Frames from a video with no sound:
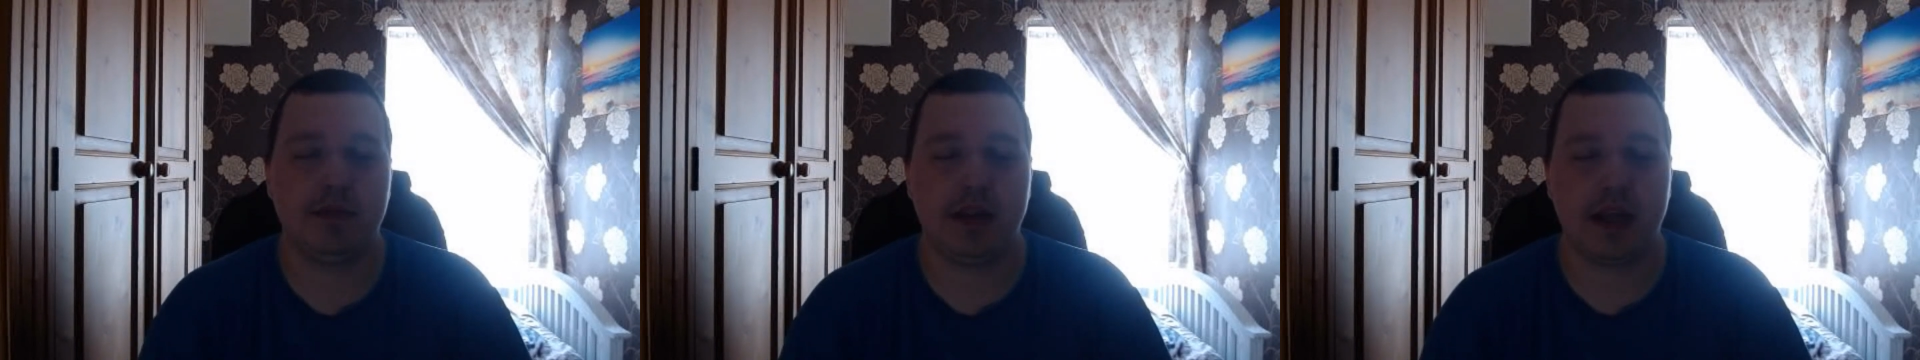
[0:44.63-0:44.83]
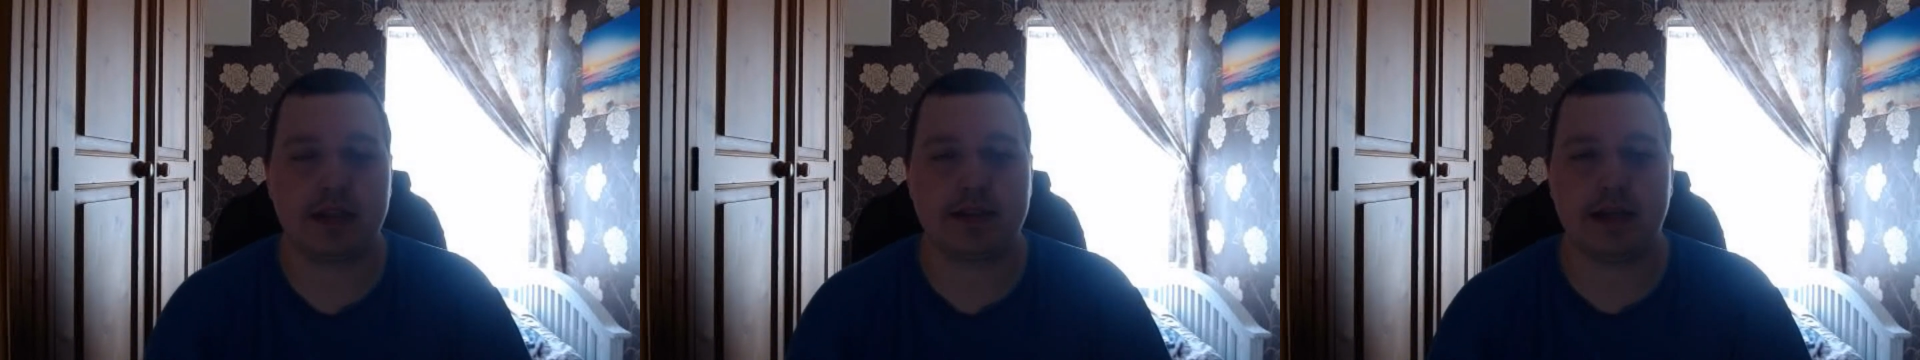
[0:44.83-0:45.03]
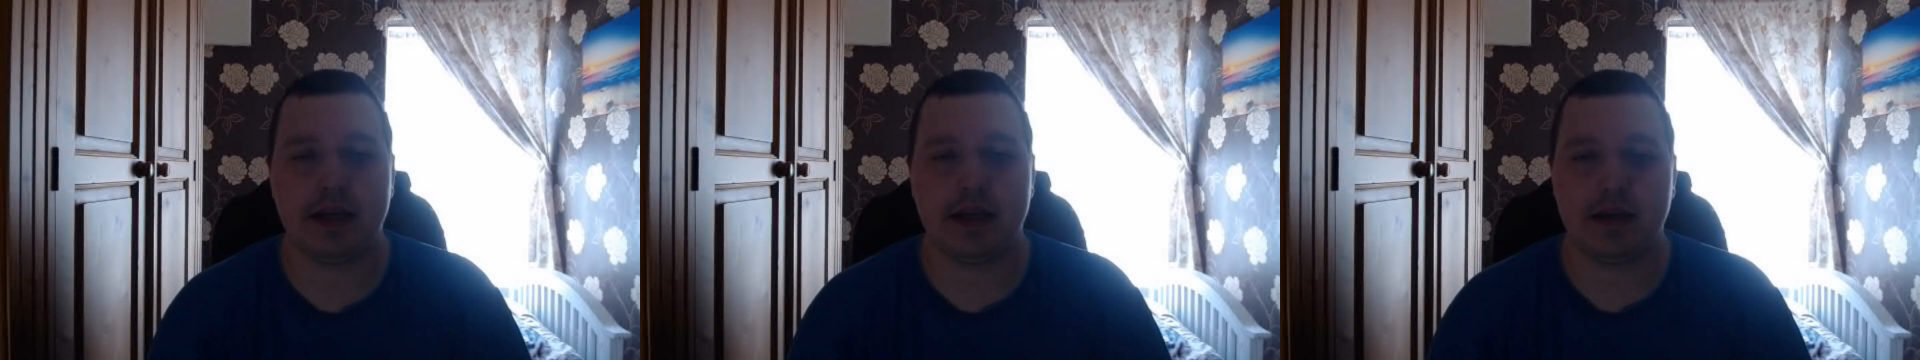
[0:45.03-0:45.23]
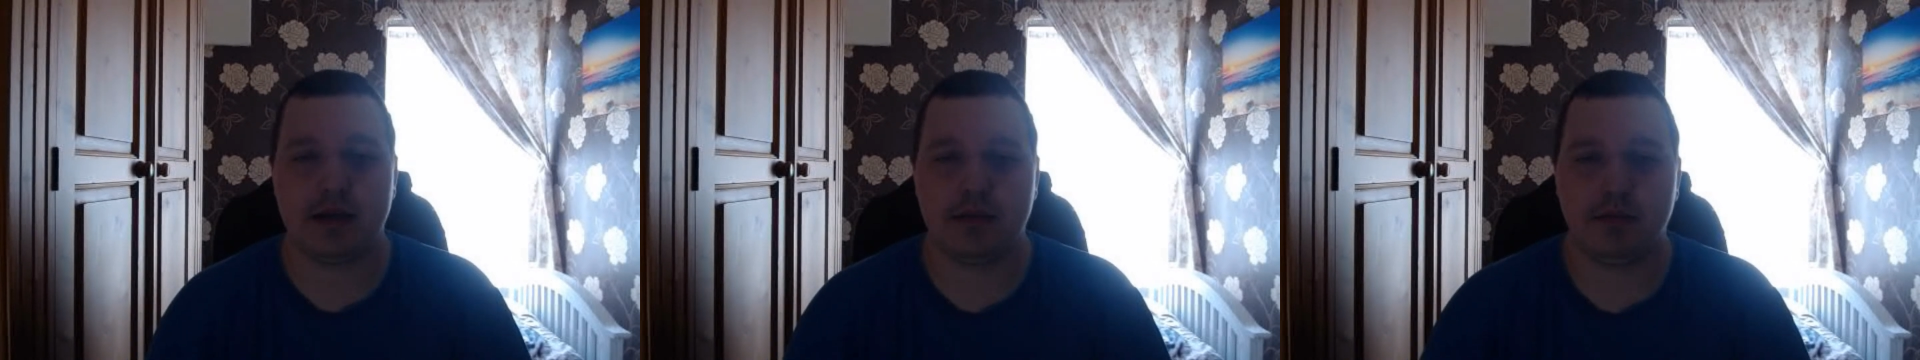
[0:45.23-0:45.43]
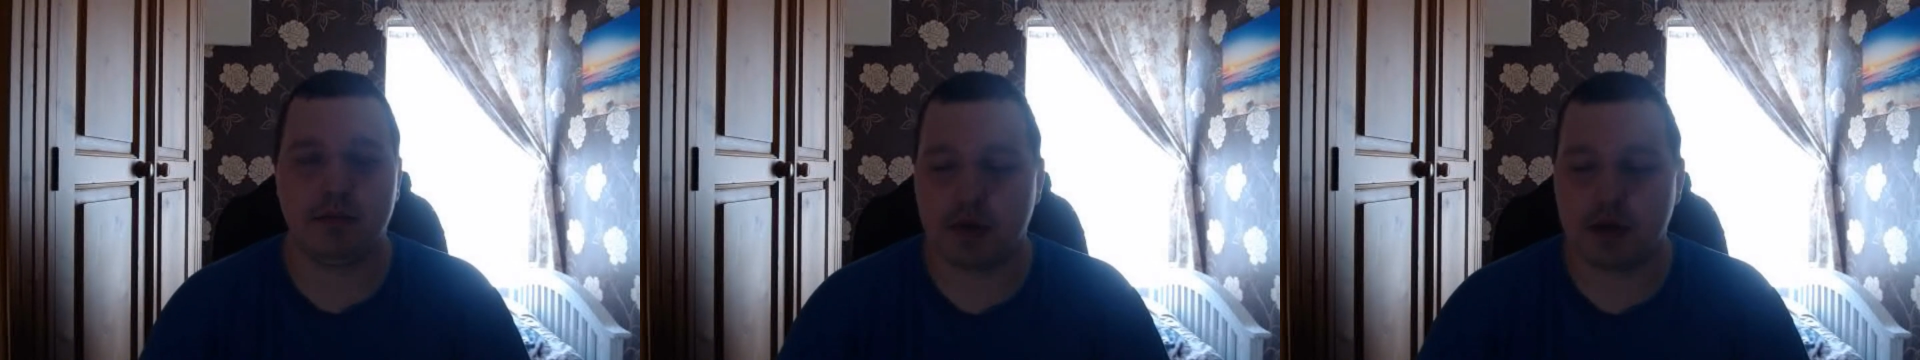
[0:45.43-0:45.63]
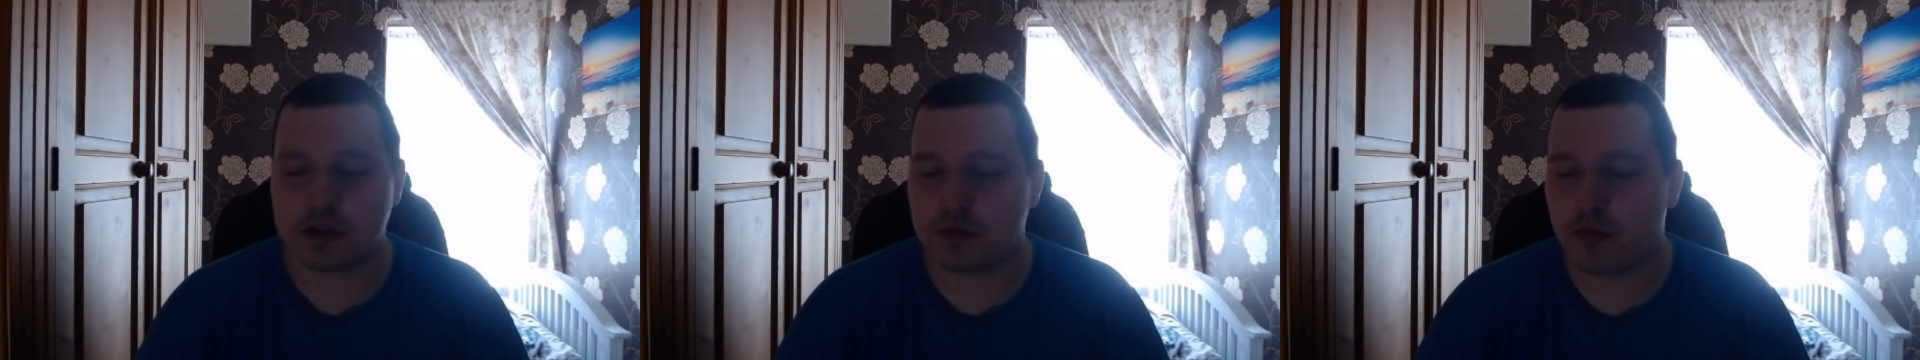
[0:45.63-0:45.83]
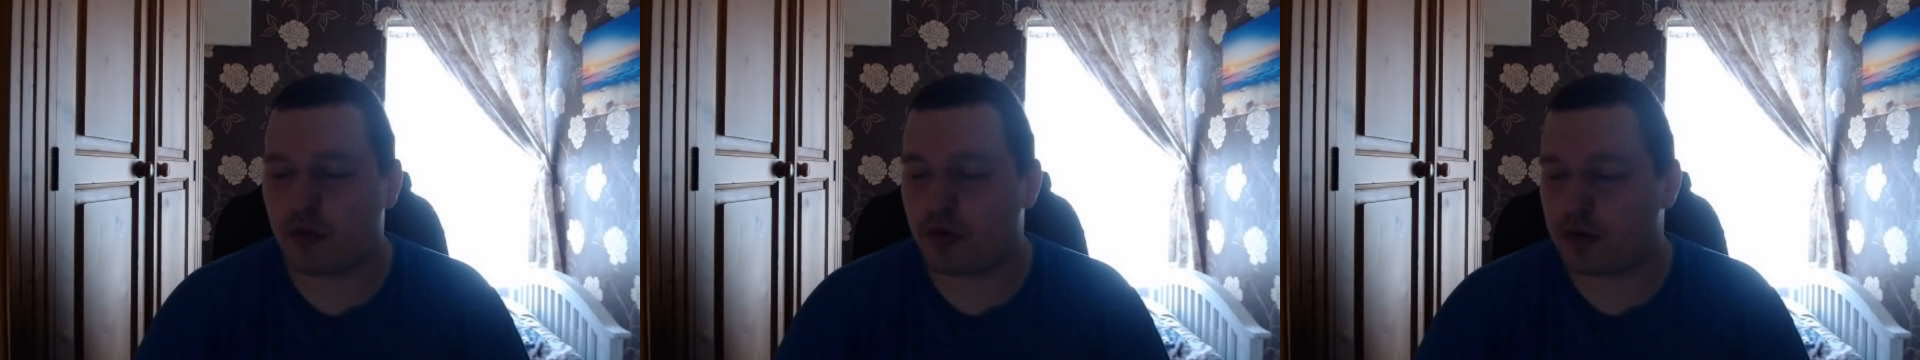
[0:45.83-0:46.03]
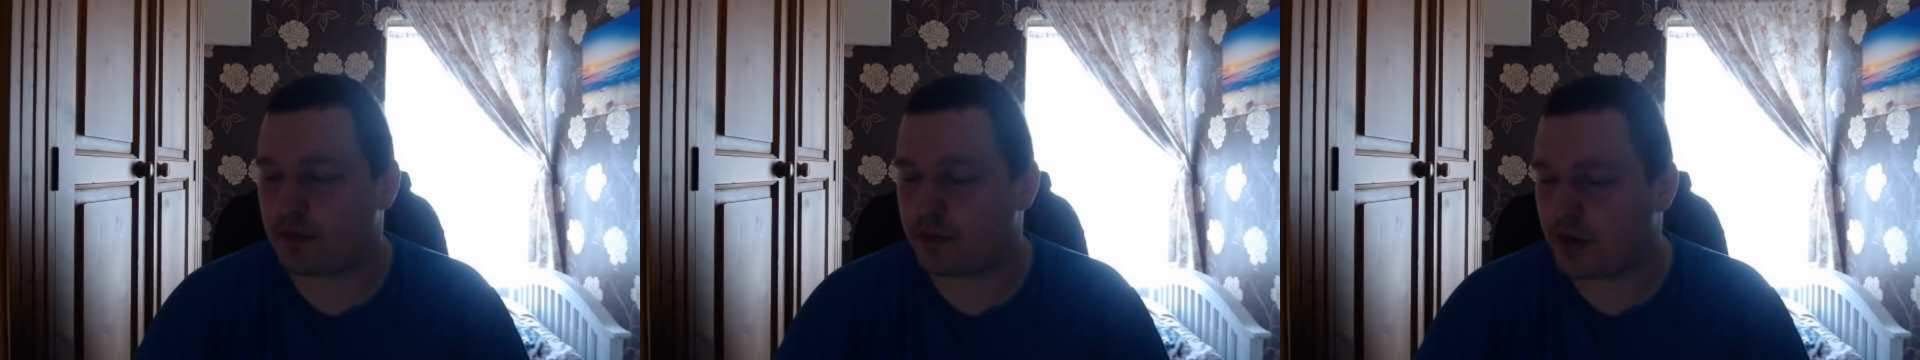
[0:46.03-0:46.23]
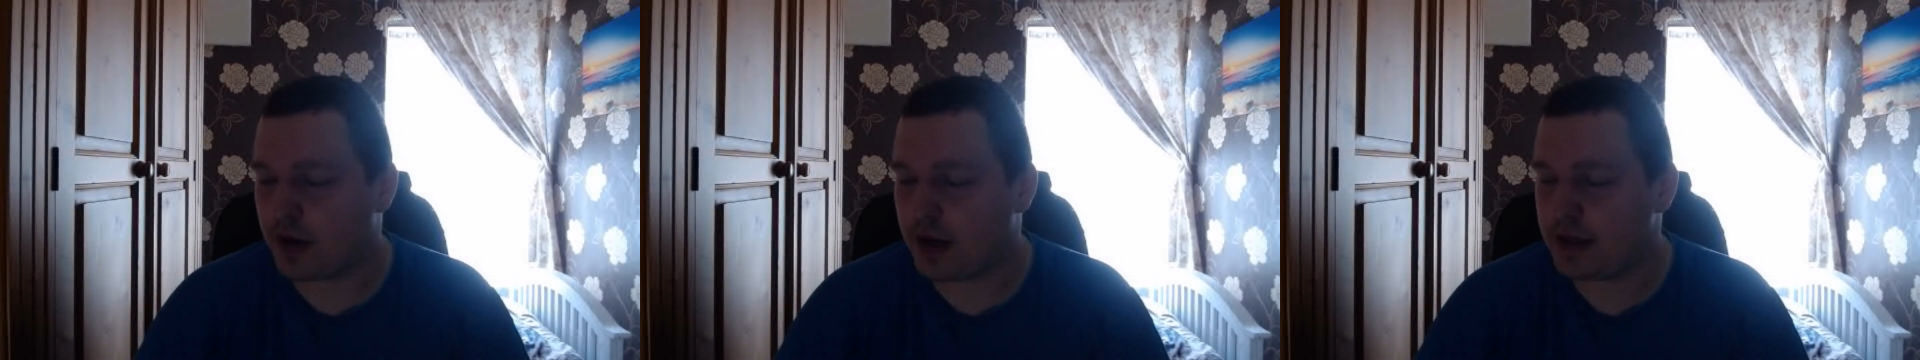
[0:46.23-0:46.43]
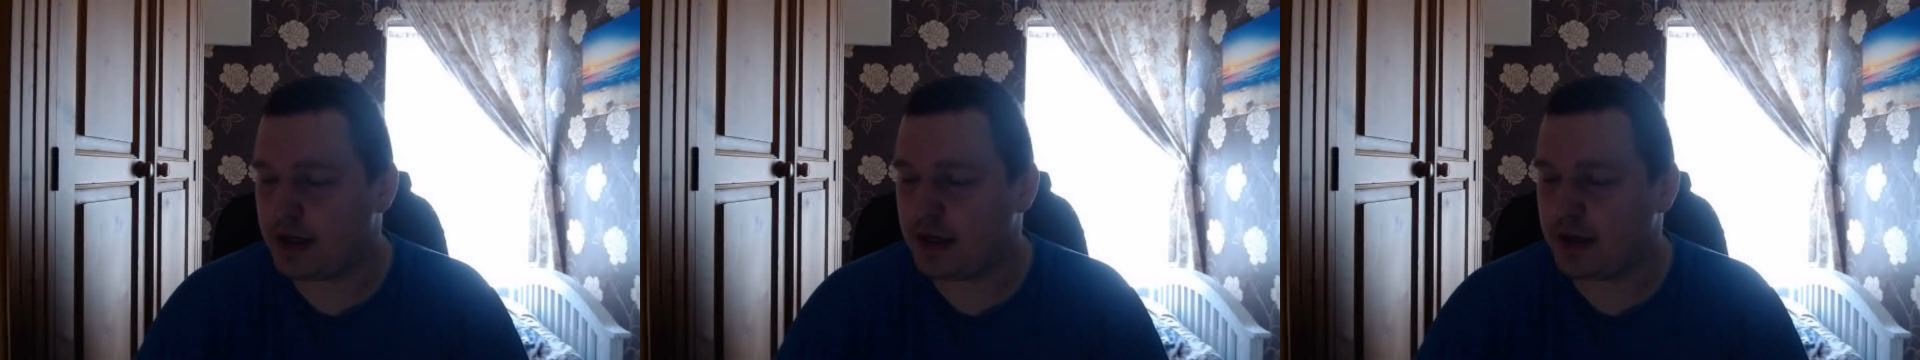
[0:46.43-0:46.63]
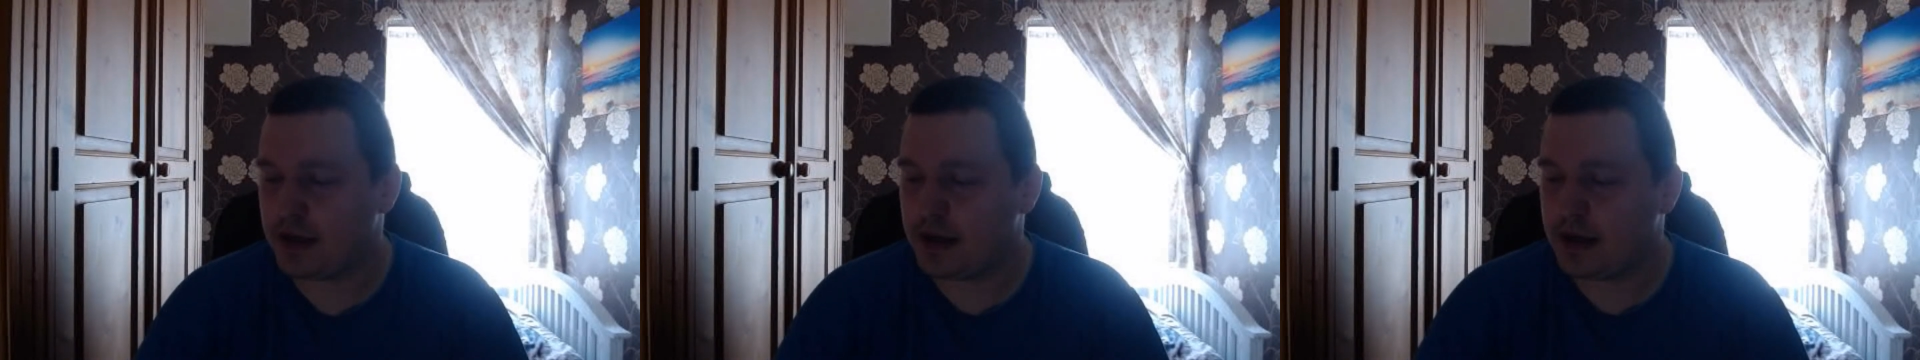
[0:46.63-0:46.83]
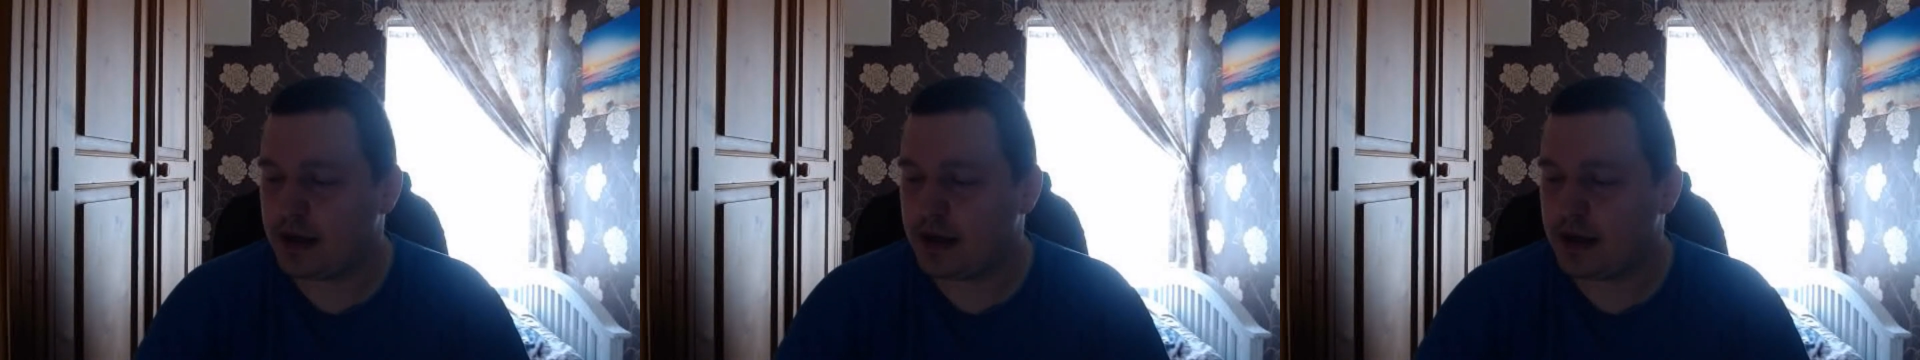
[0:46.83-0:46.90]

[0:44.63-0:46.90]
like I said motherboard fried